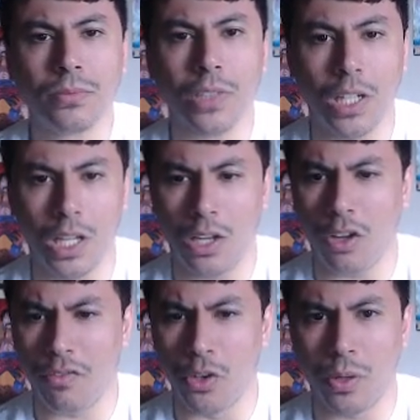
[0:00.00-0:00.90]
A lot
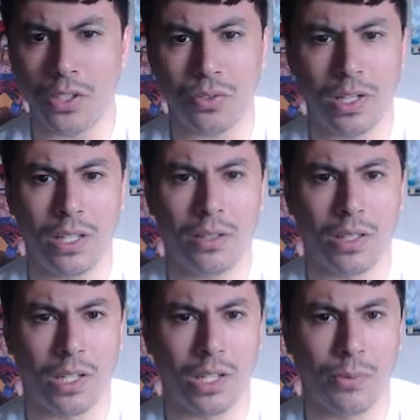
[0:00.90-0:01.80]
of nuance really
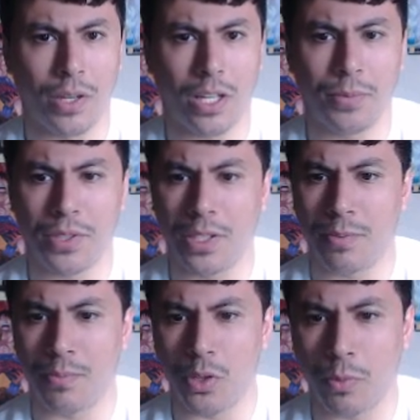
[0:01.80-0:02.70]
when it comes to these
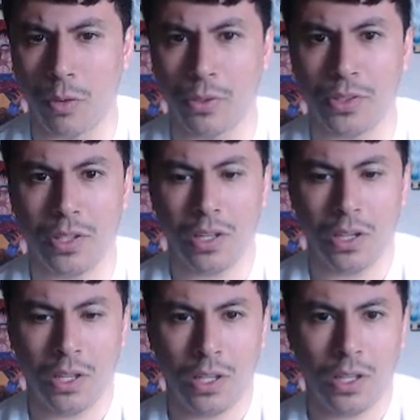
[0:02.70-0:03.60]
new promos.
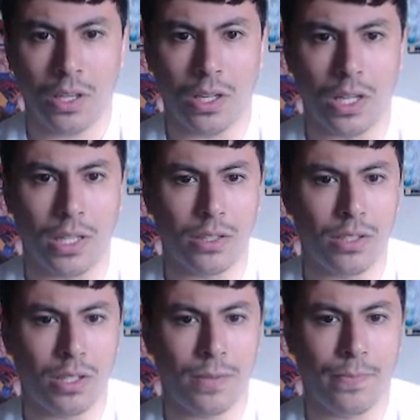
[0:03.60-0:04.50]

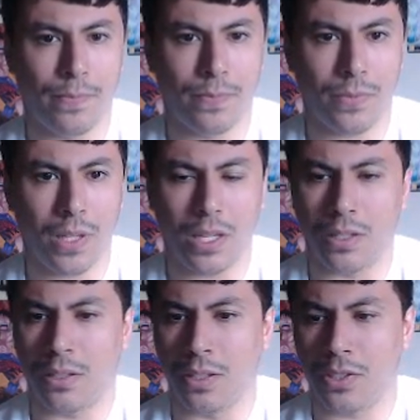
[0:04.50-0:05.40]
And yeah,
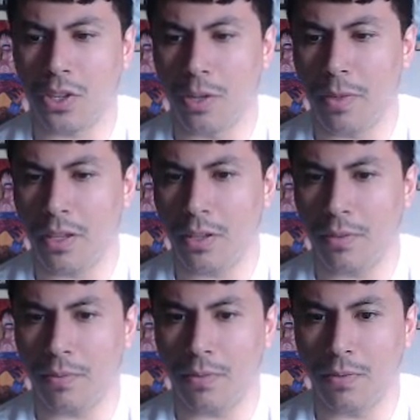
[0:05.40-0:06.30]
it's going to be
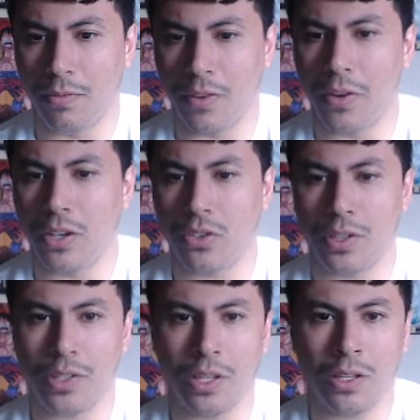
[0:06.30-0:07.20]
very
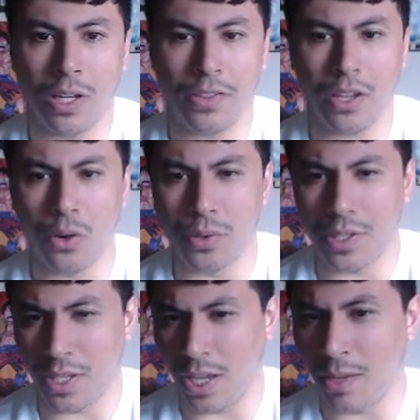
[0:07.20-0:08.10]
interesting. I think
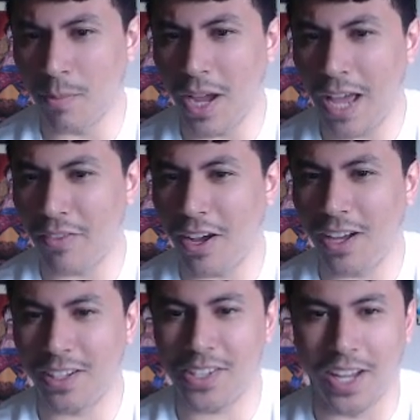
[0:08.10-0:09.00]
OTT might have a
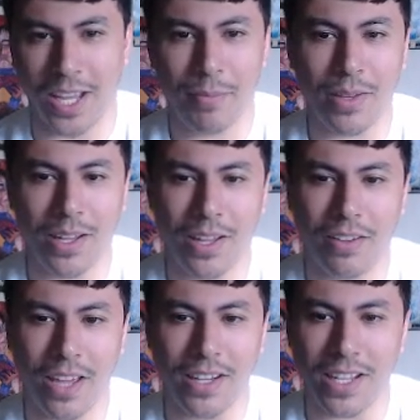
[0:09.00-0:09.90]
harder time
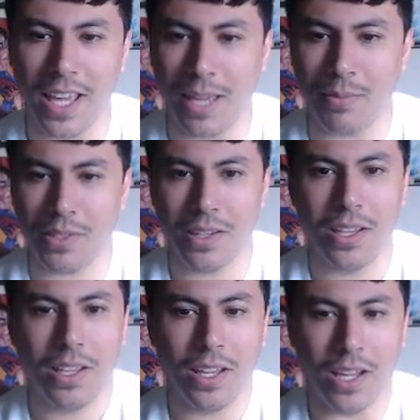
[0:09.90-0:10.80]
ending games
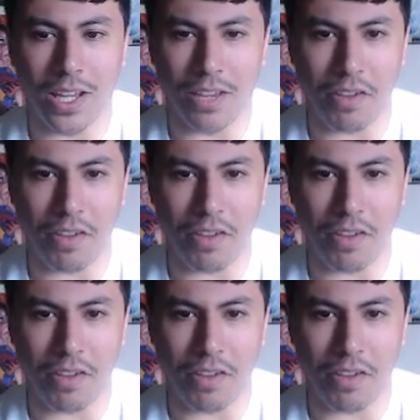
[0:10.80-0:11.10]
if